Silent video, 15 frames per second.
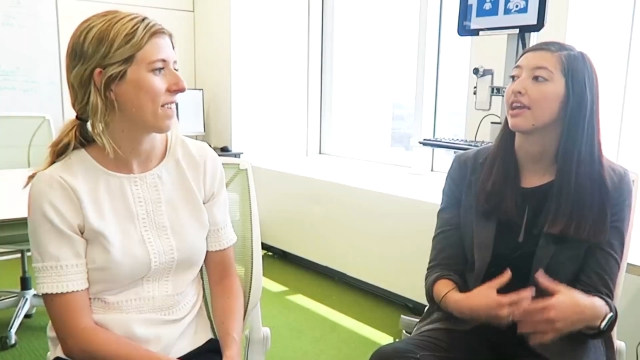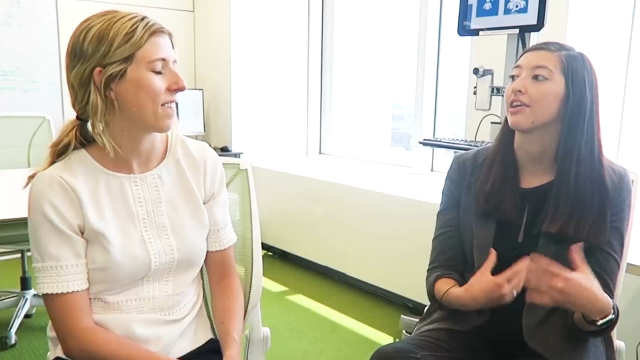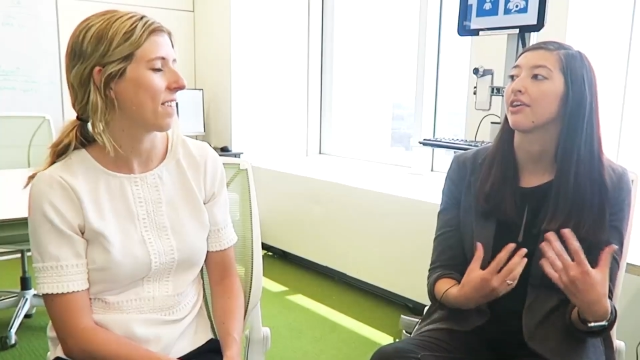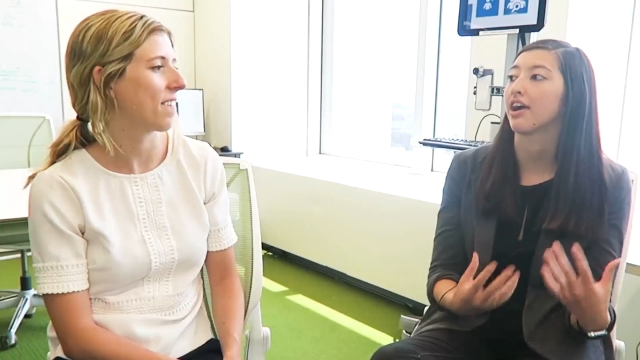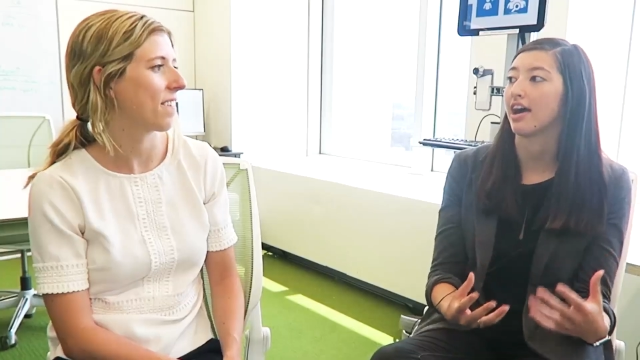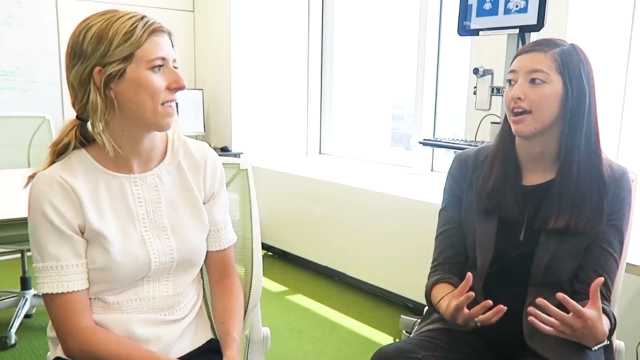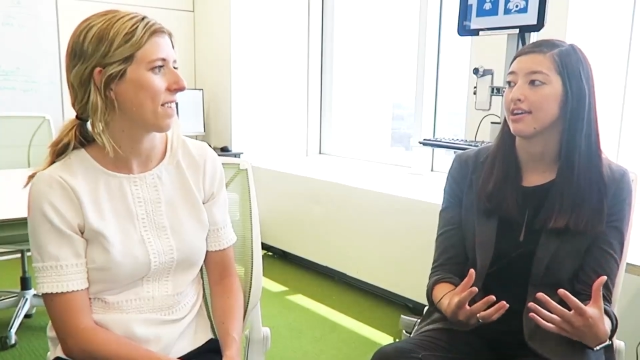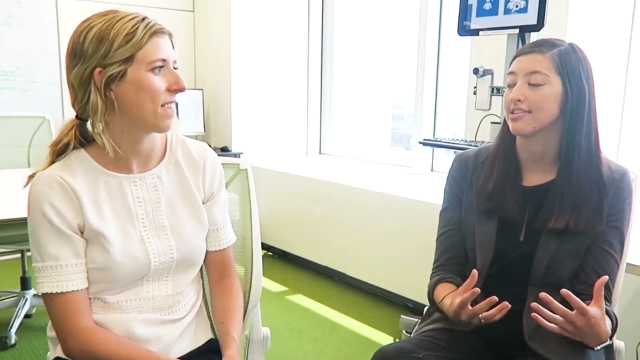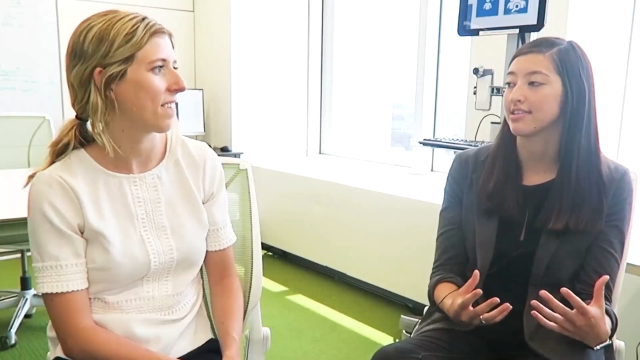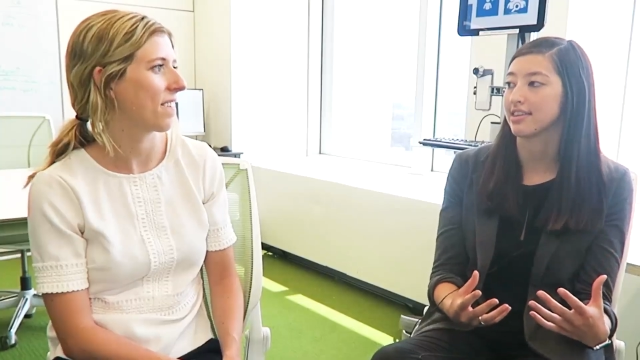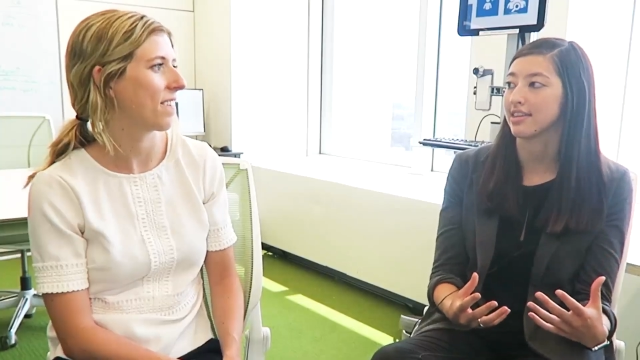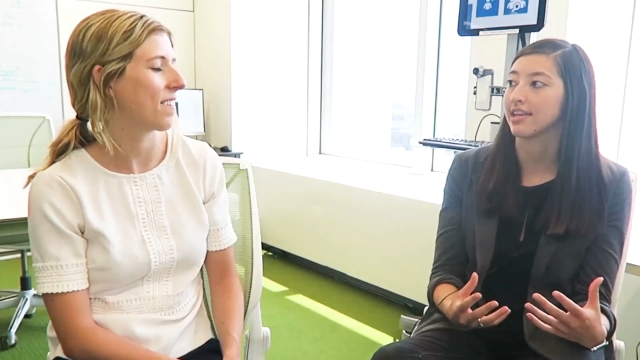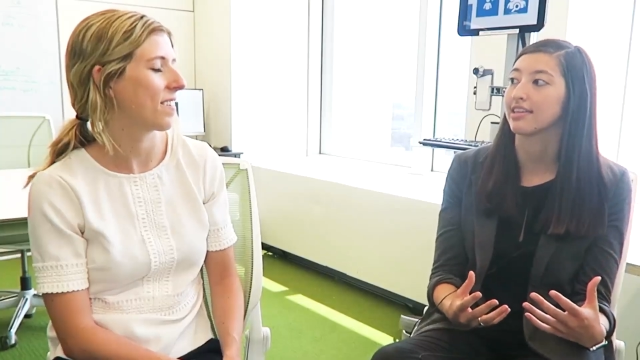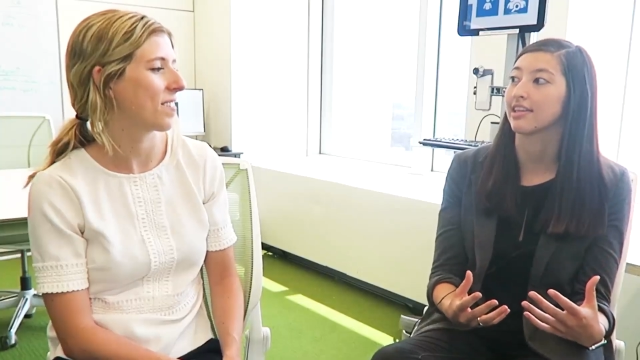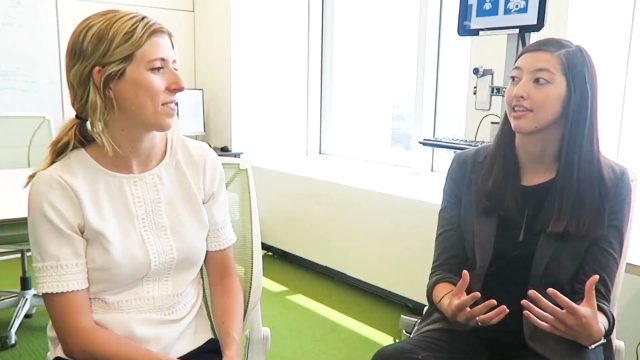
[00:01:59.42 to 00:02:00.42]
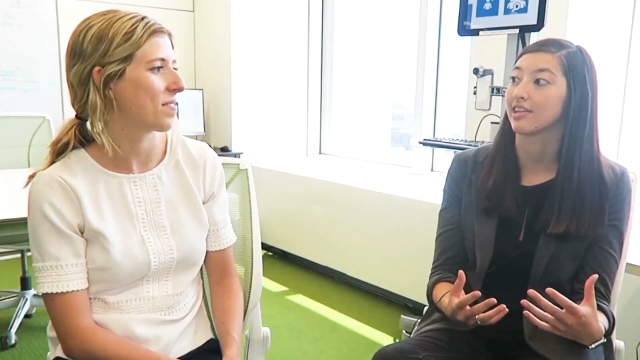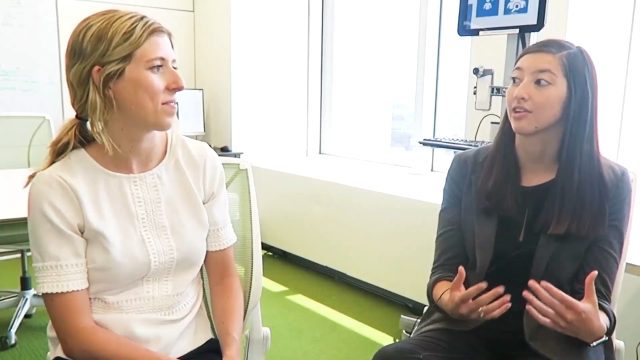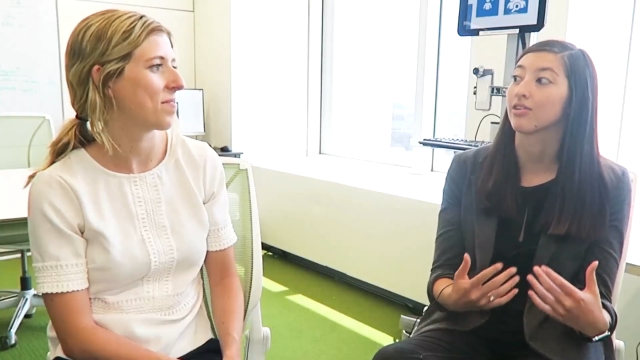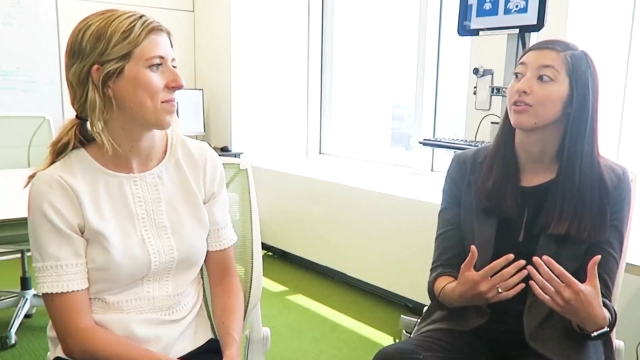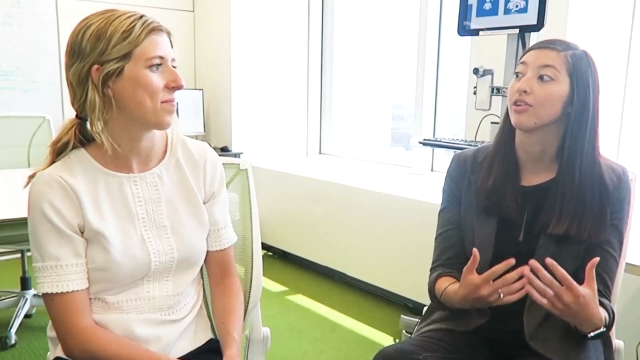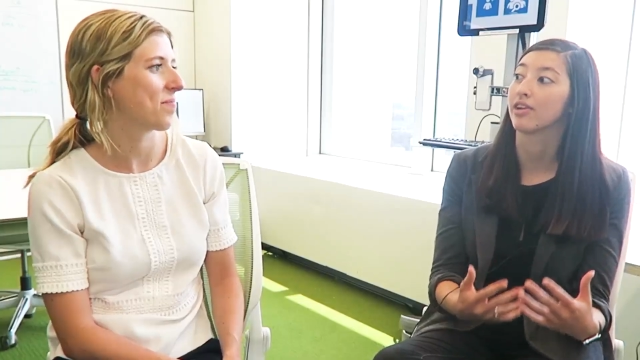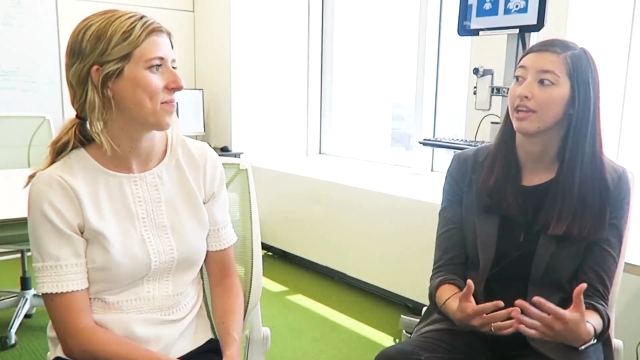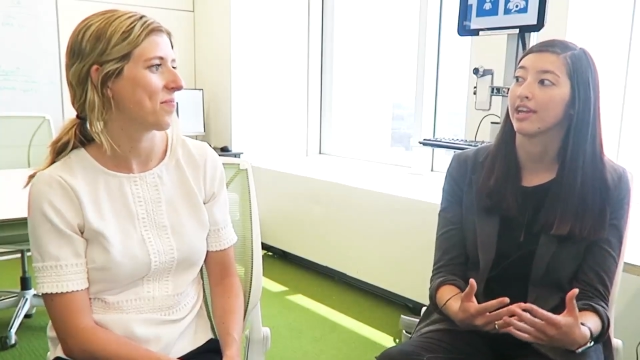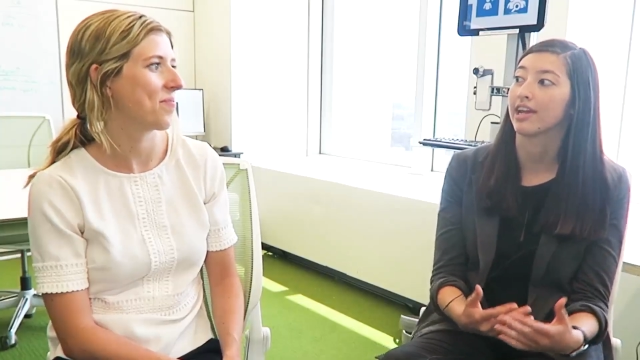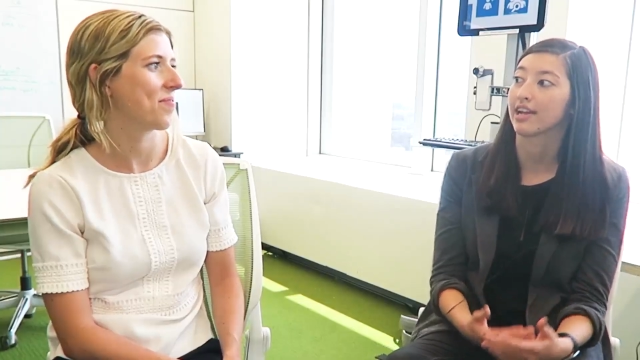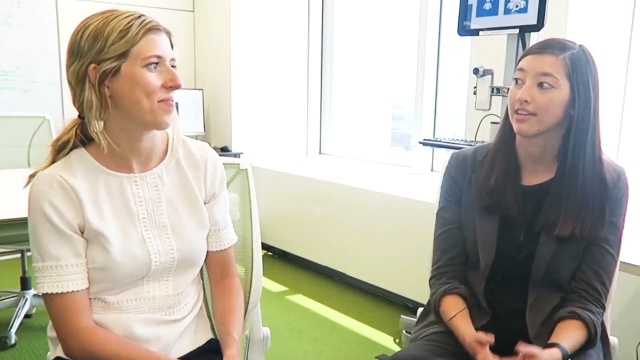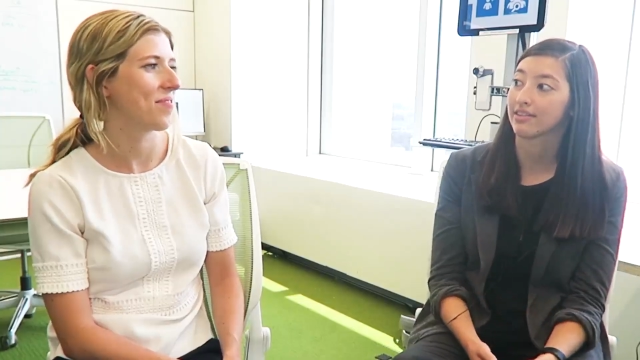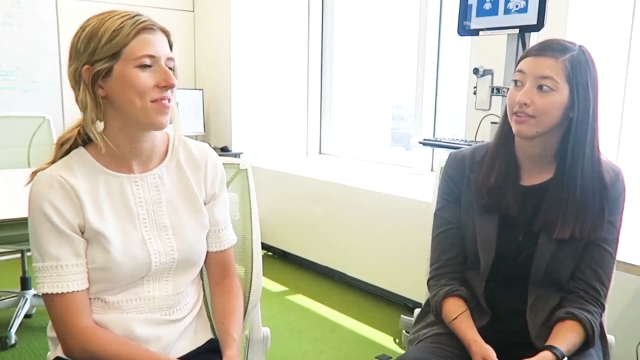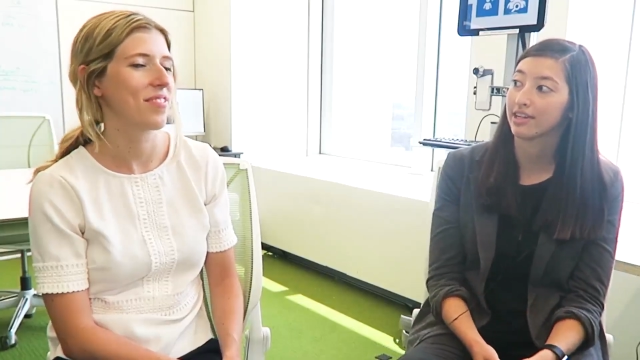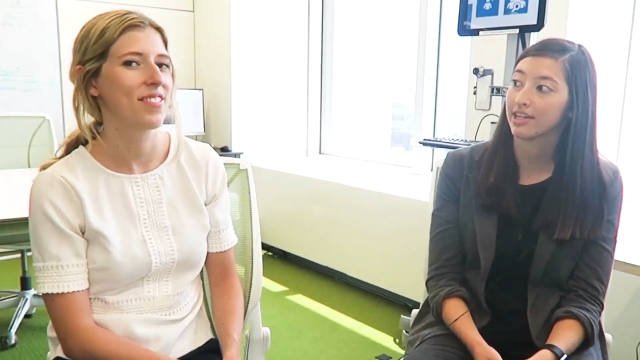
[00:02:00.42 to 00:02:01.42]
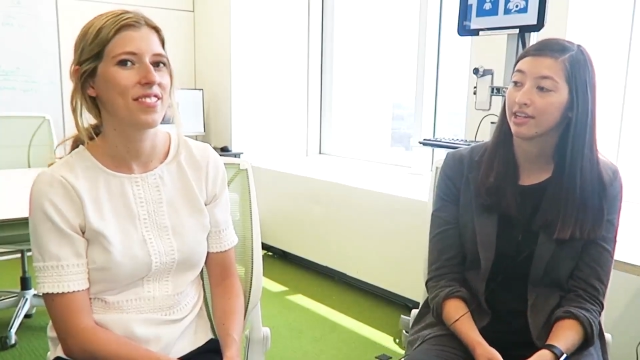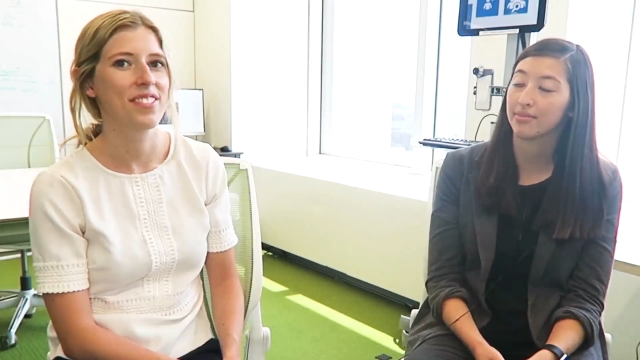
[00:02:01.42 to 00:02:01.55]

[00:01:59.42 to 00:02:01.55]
Speaker 1: get your eyes to think that you're looking at a three